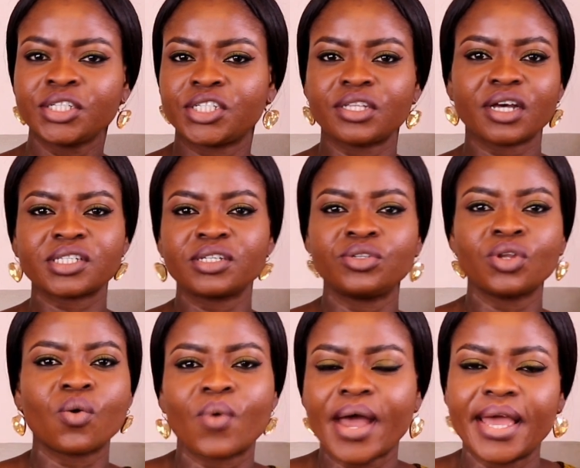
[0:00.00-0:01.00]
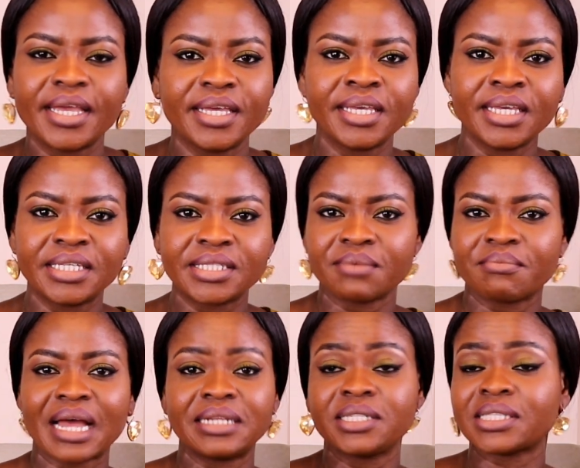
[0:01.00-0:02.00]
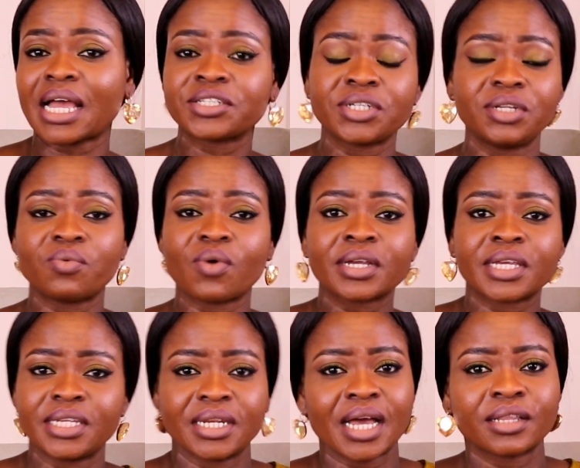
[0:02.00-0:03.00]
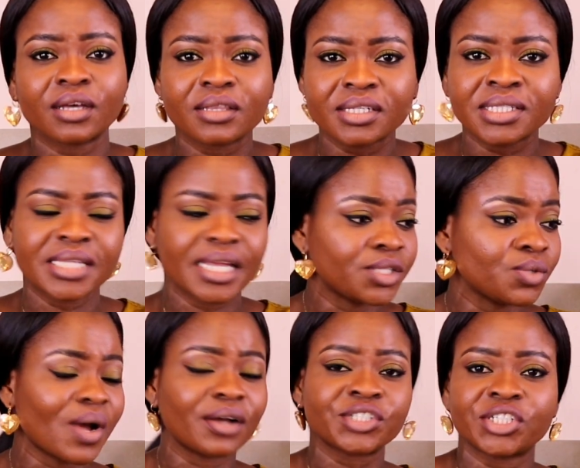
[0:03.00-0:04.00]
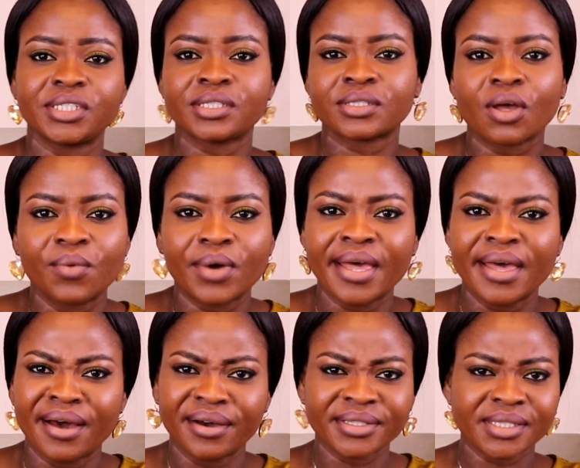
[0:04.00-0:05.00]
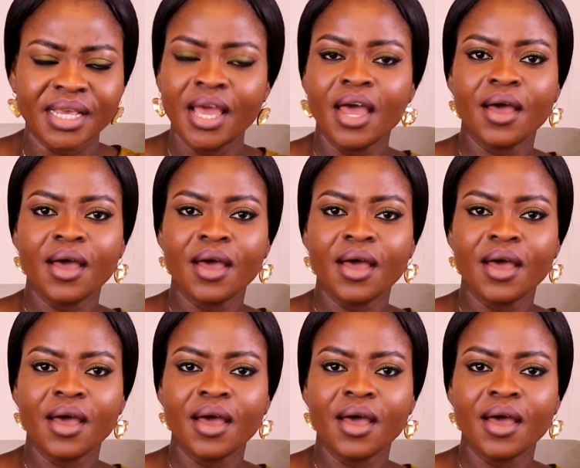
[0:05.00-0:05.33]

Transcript: She doesn't know where he is. The man is actually working in another state while she's somewhere else.